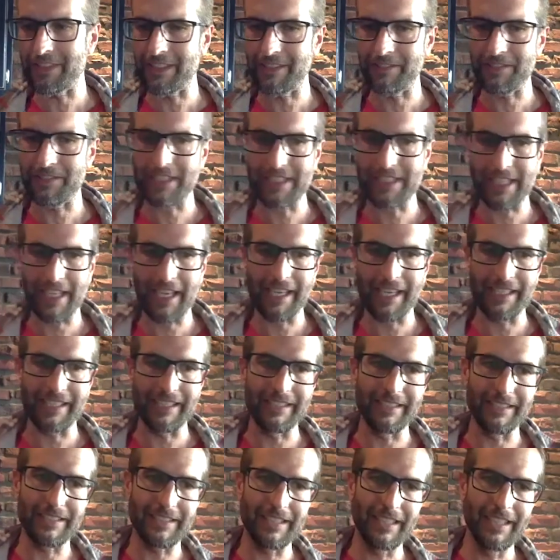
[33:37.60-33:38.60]
of design
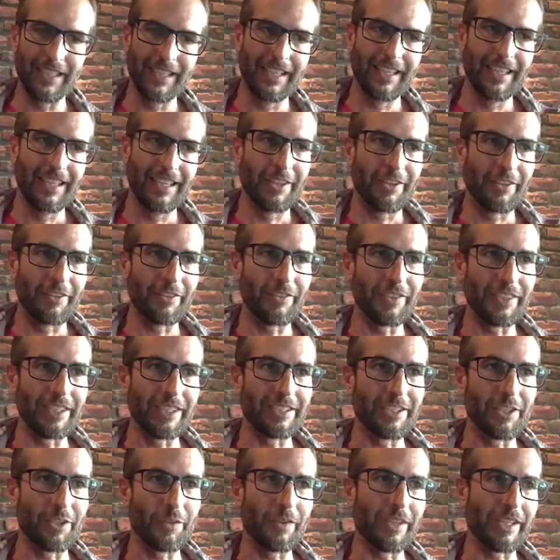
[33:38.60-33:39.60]
is we
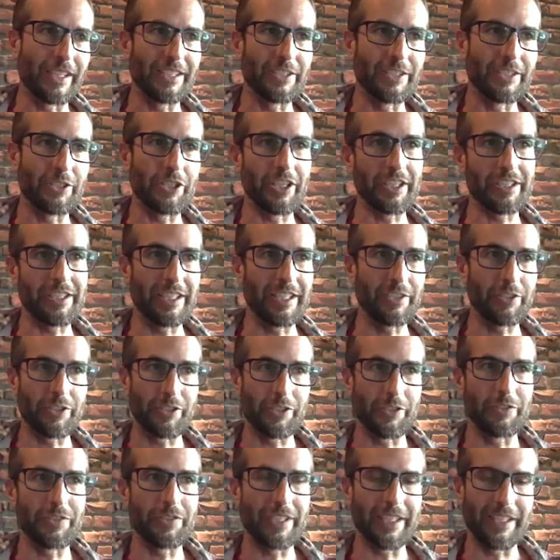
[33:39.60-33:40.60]
don't want to just
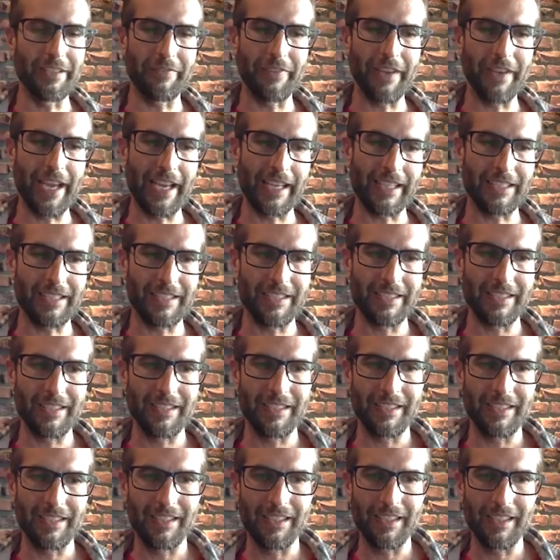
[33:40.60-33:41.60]
introduce the effects
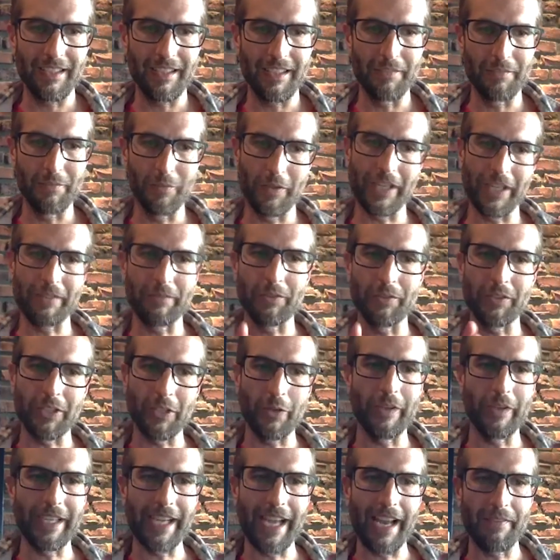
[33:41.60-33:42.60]
of whatever we're
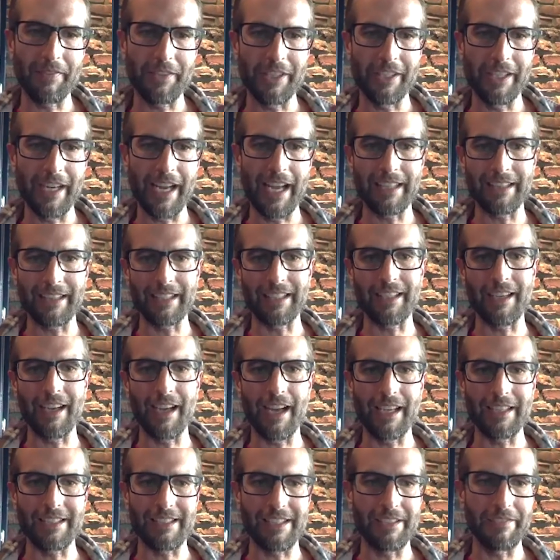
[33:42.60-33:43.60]
going after at the
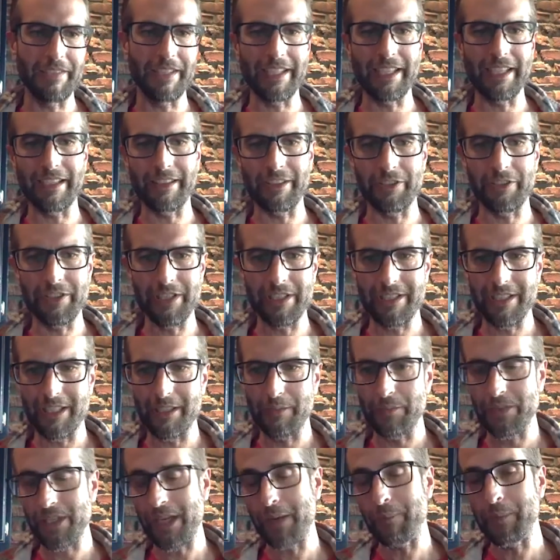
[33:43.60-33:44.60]
cost of any other
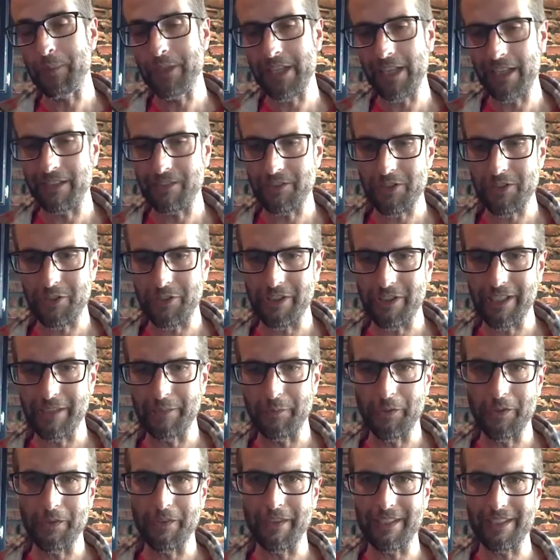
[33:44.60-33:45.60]
systems up or downstream.
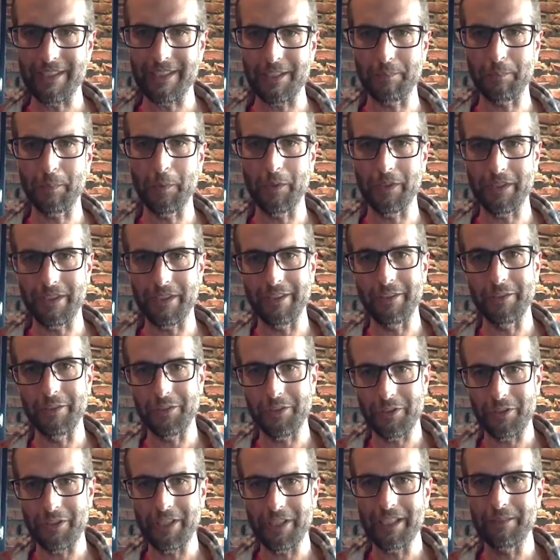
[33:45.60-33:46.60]
We want to support those
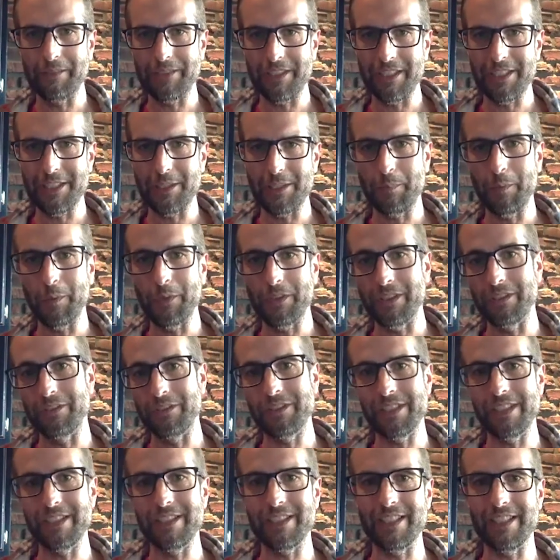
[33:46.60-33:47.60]
streams and support those
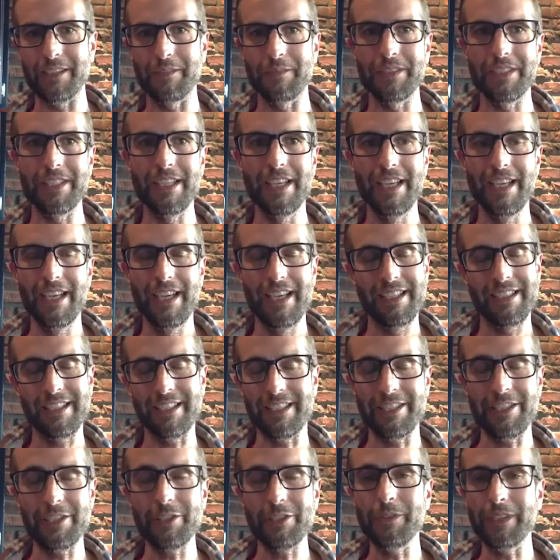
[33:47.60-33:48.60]
systems to
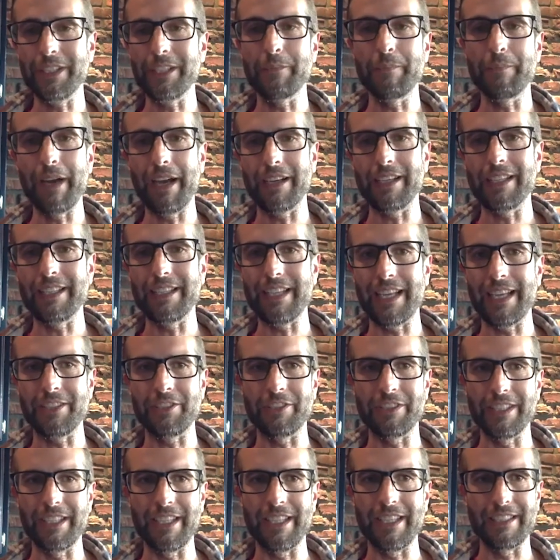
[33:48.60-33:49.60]
do what your body
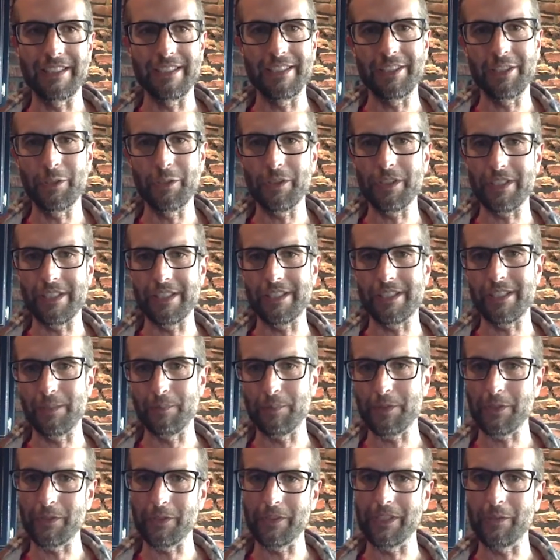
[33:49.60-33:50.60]
naturally does. It's your system
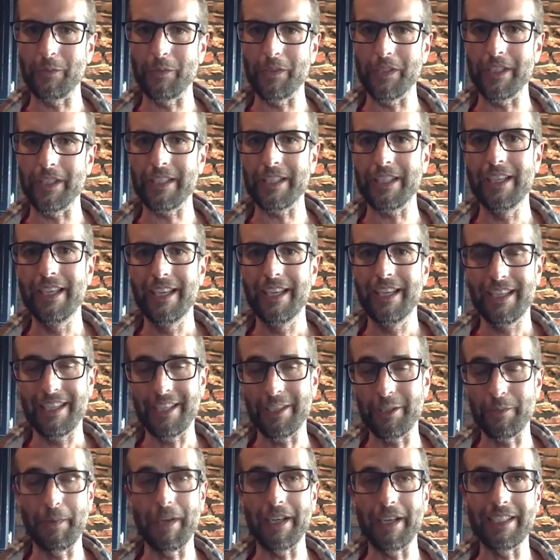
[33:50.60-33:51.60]
doing the work.
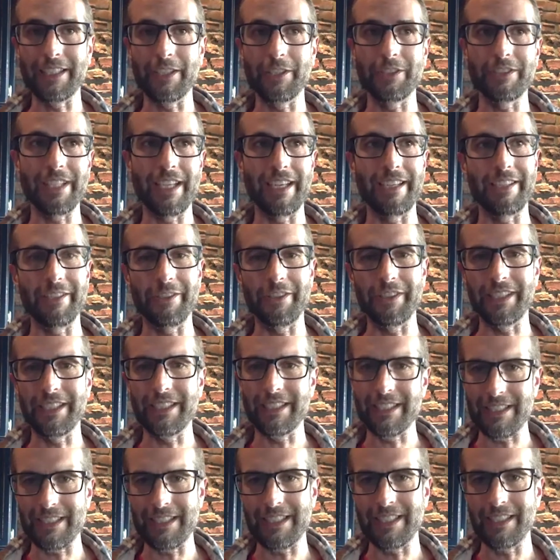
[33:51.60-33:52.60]
Your body mm knows mm-hmm. how to do it. It
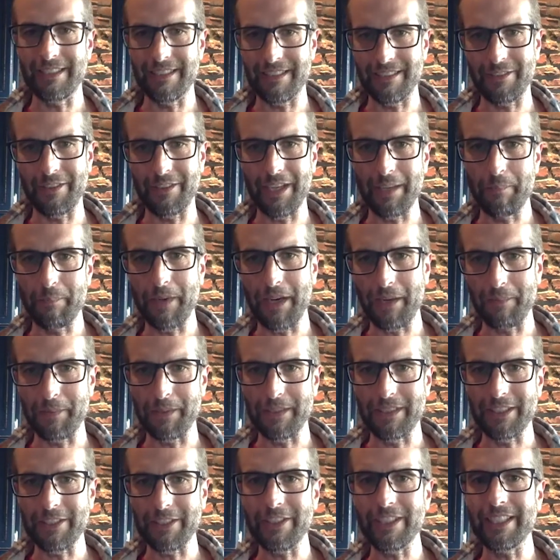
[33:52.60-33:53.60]
just needs the right proper
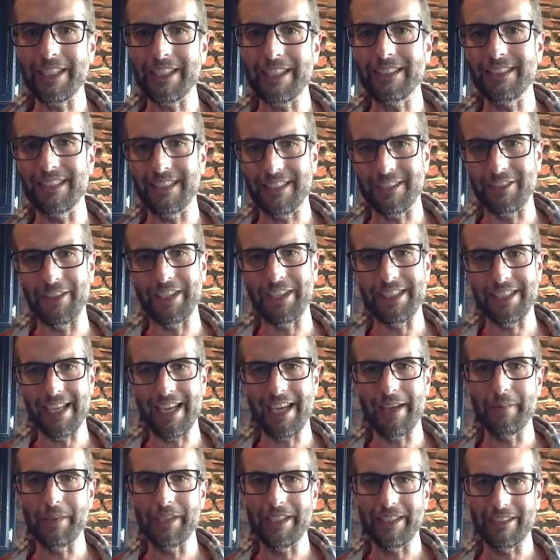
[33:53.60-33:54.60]
ingredients at the right
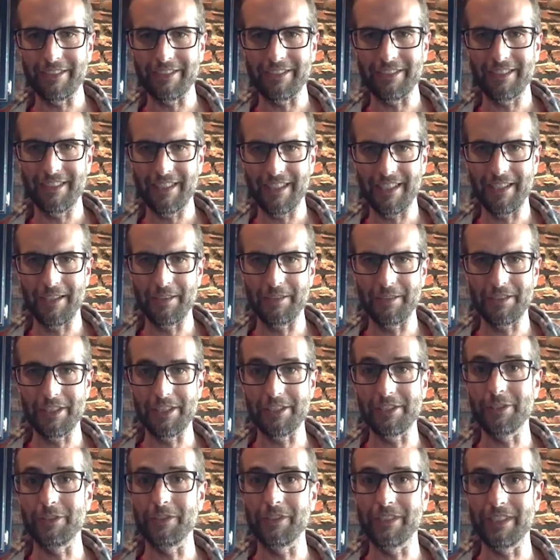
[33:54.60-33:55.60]
timing uh, to
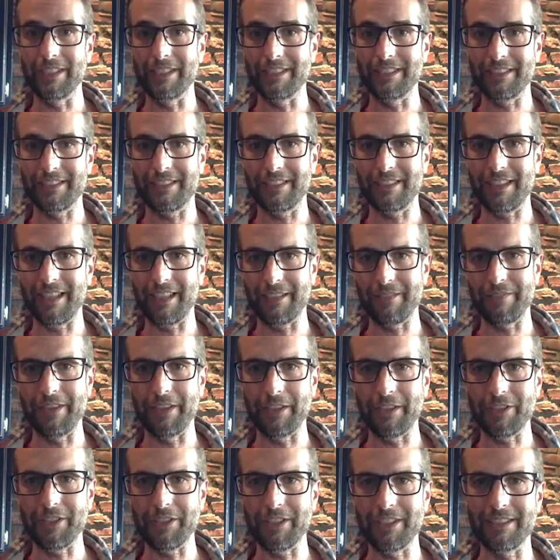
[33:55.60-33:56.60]
do these kind of
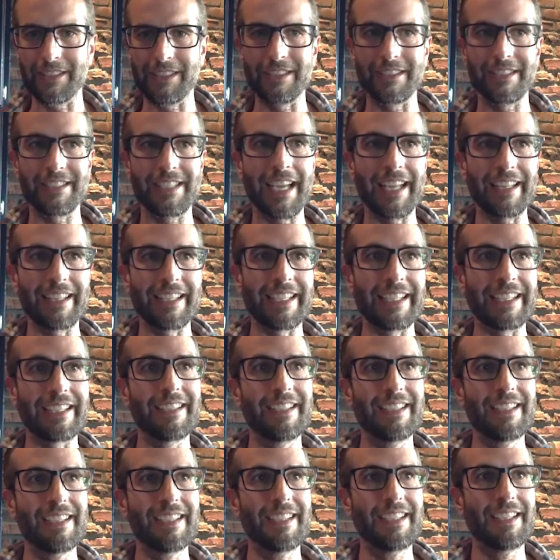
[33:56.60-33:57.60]
functions. And sadly,
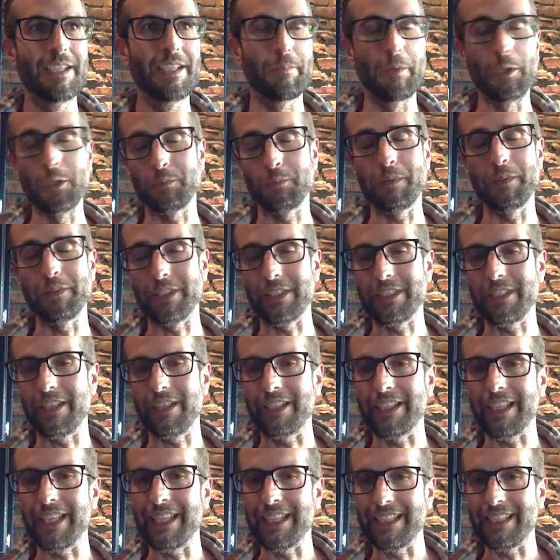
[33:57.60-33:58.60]
most people just aren't
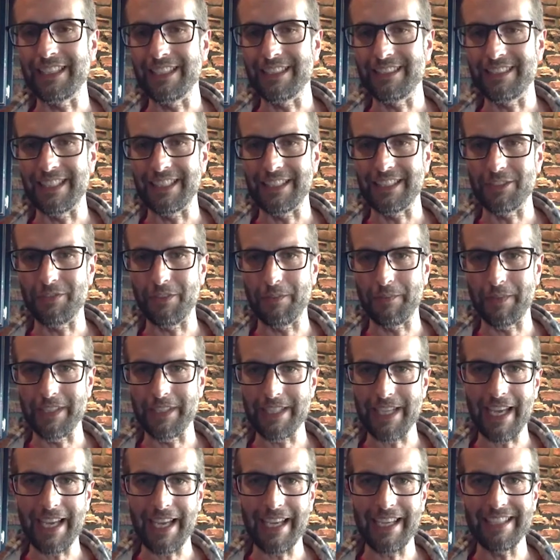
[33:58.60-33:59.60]
getting these things from our
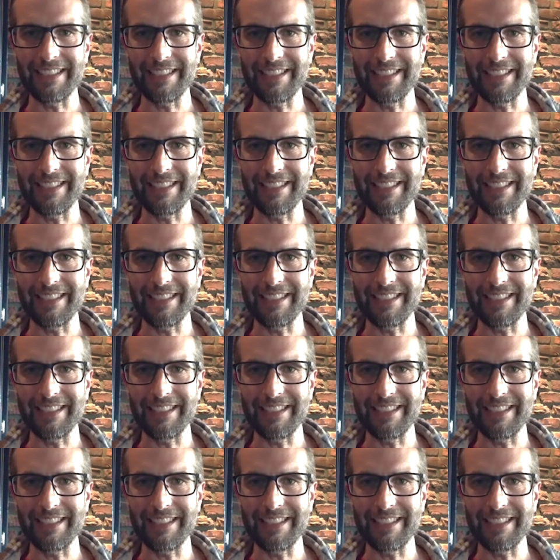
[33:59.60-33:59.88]
diet.